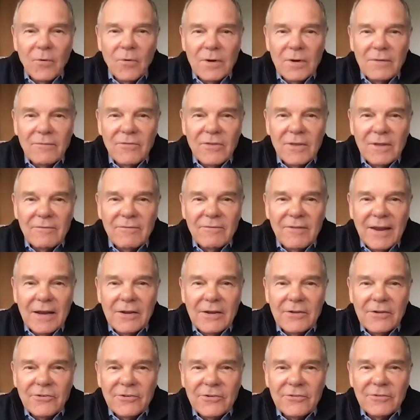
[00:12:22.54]
one of the
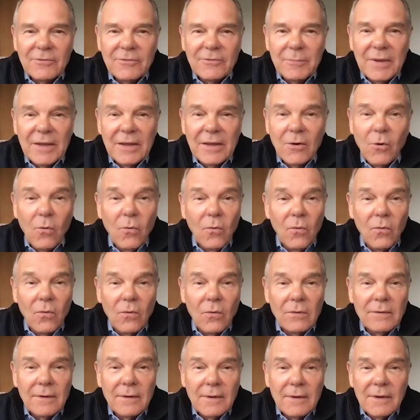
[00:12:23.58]
advantages of being
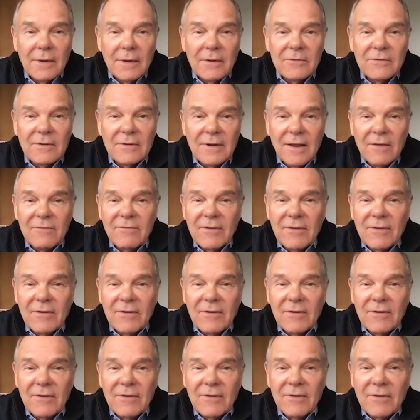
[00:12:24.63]
old is that I've
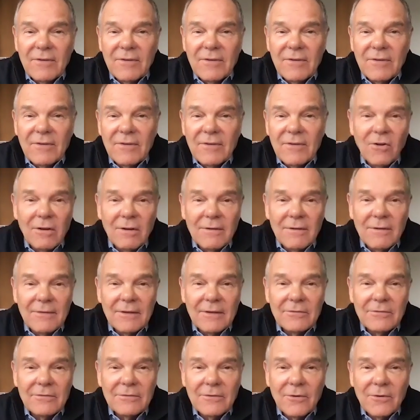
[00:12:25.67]
actually seen
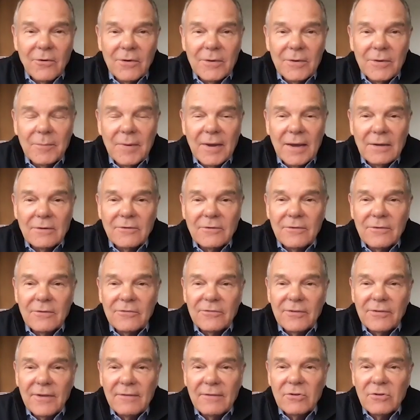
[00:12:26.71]
all of this going back
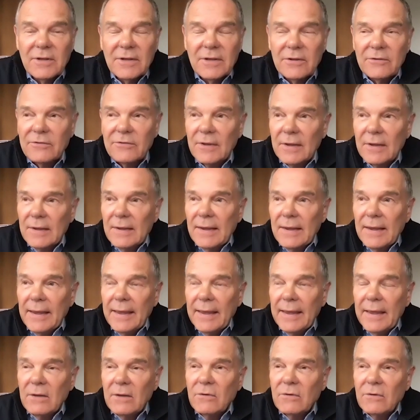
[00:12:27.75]
to the 70s.
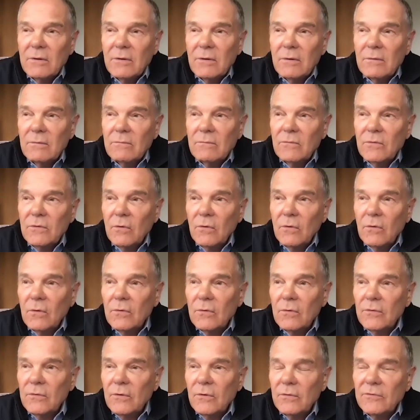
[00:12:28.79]
And
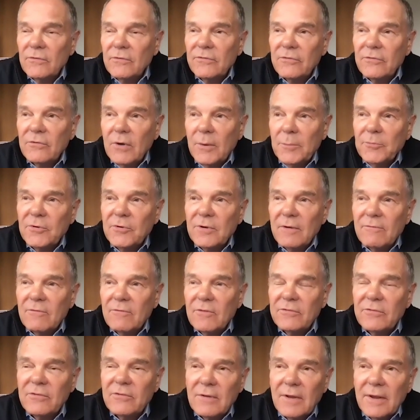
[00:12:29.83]
your description of
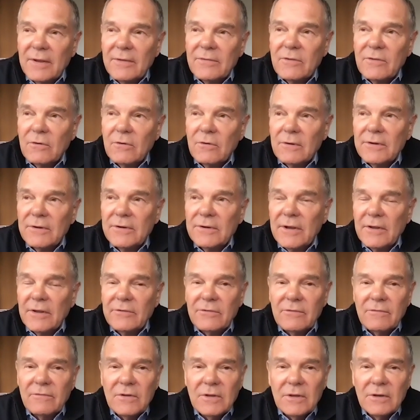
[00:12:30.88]
this is like the early
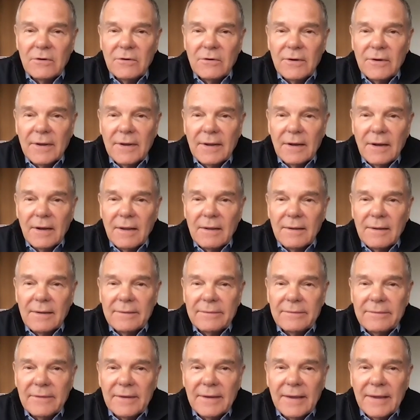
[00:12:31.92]
days of the internet, I
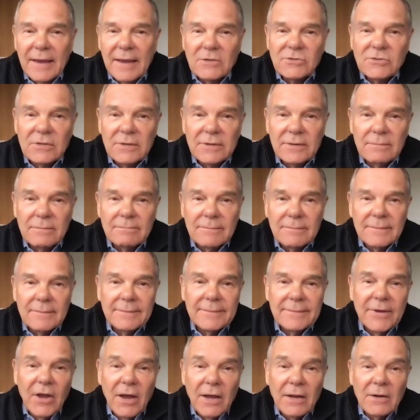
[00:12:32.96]
think actually
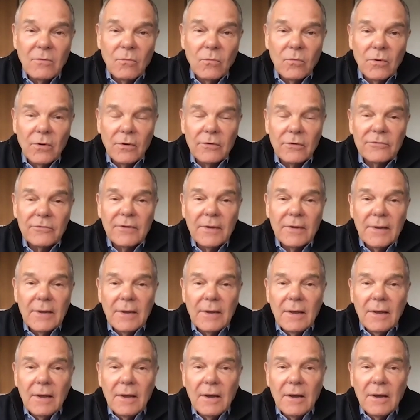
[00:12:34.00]
kind of works.
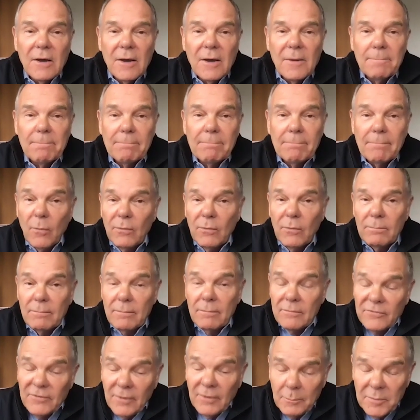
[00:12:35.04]

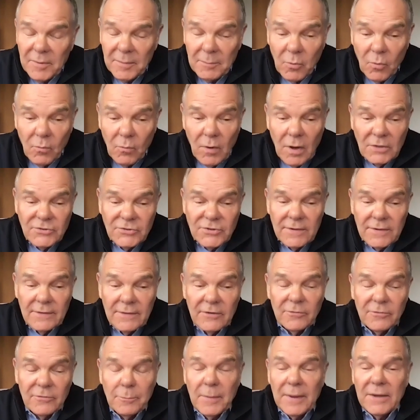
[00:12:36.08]
Some people watching
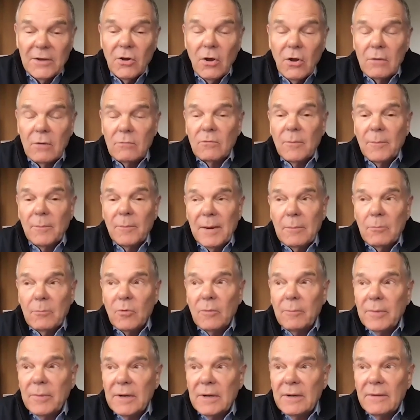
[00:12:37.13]
this may not
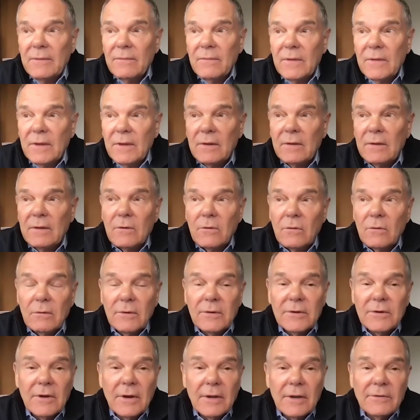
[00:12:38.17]
remember, but in the
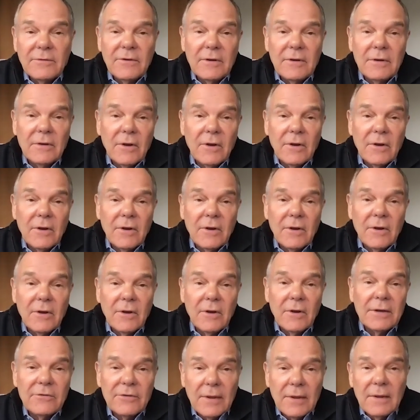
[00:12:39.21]
early
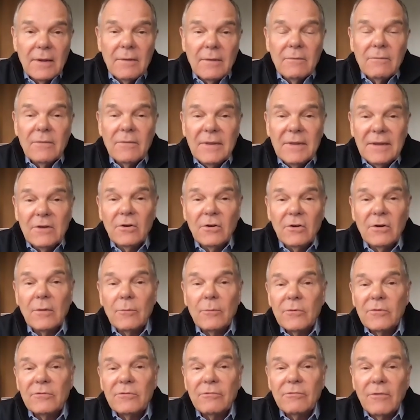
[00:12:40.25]
1990s, the
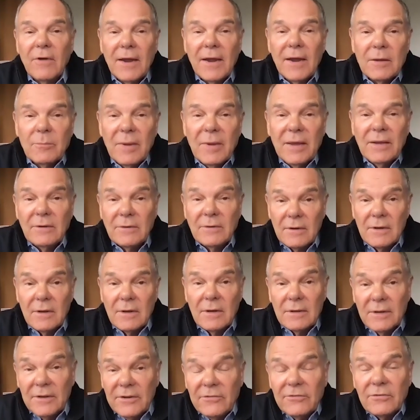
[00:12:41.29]
internet was
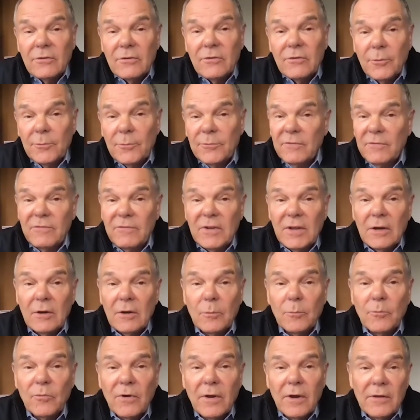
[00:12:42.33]
fragmented, at least in terms of the
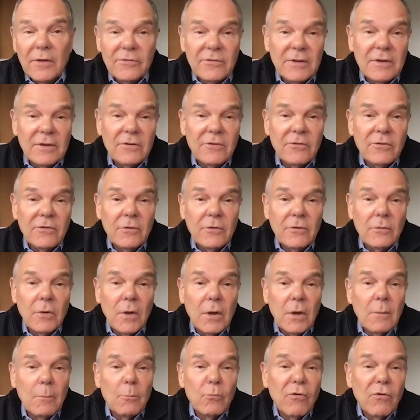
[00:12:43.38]
enterprise, into
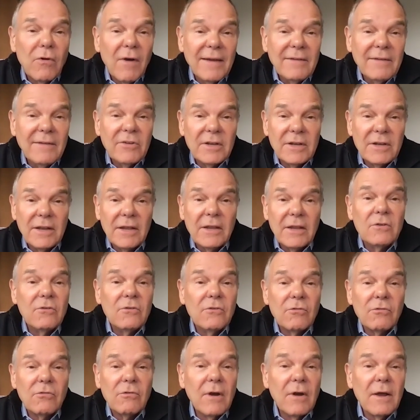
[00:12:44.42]
private
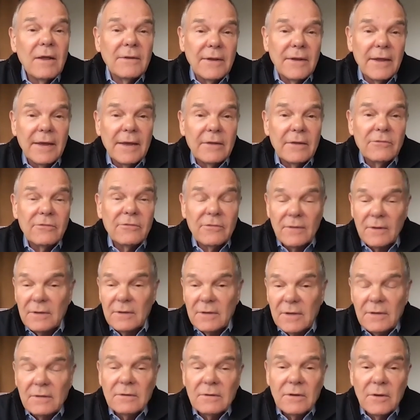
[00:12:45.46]
intranets that
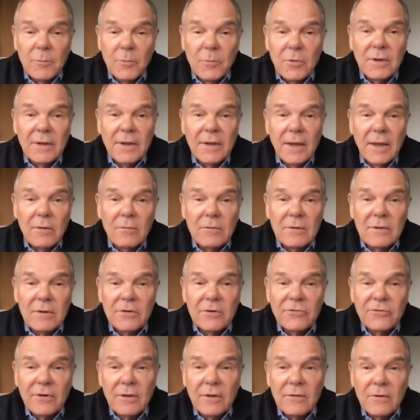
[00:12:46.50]
didn't communicate with
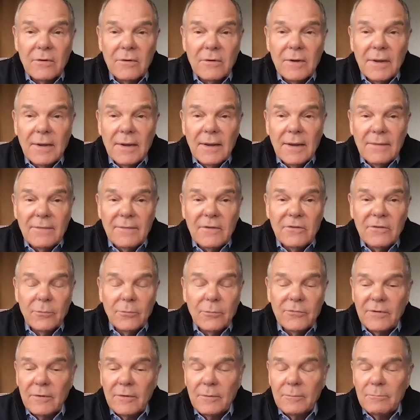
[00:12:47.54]
each other. And this
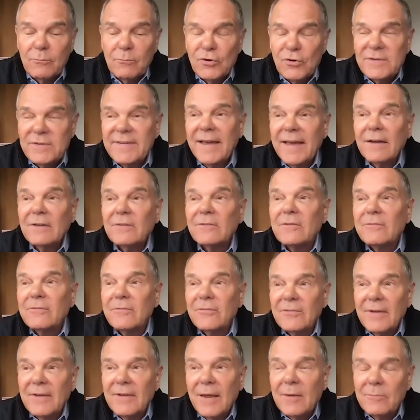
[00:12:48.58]
was a protective
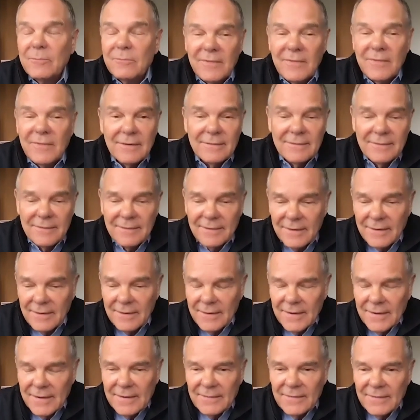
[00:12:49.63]
step
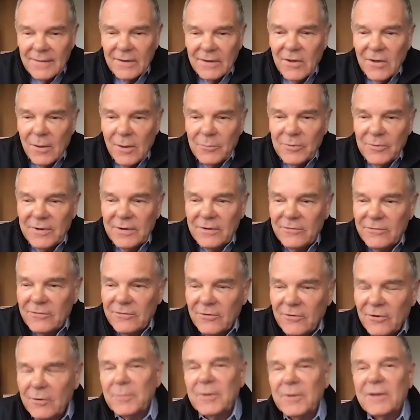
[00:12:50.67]
that companies
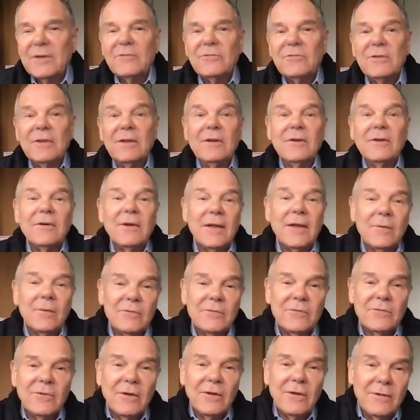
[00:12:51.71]
took because the internet
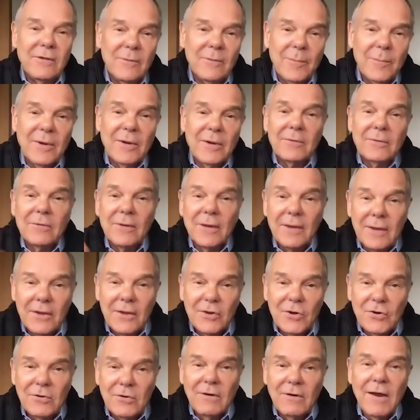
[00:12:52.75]
was all about
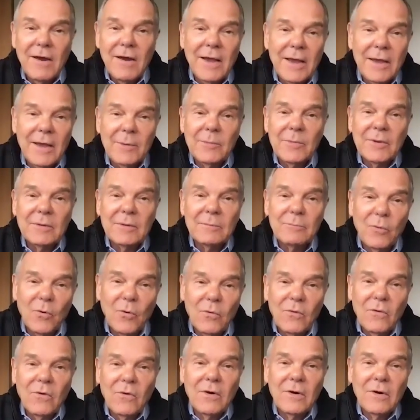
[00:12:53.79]
crime and
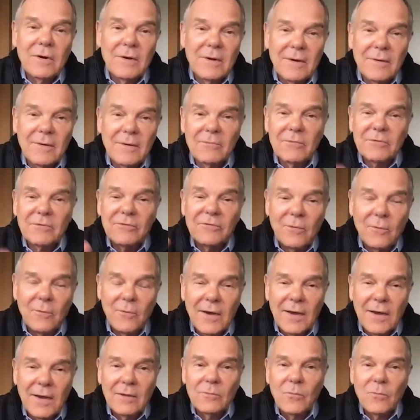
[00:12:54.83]
porn. It was the
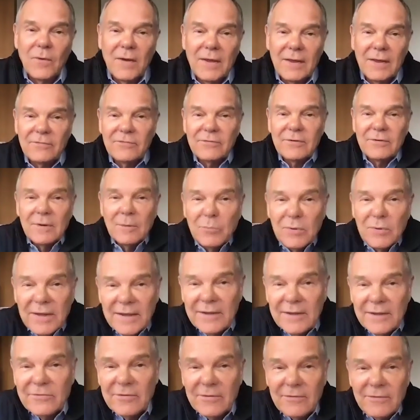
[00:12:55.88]
Wild West and a
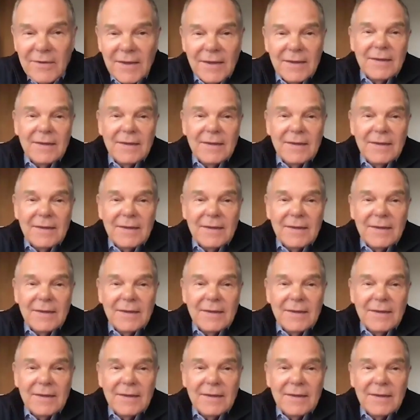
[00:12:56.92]
place of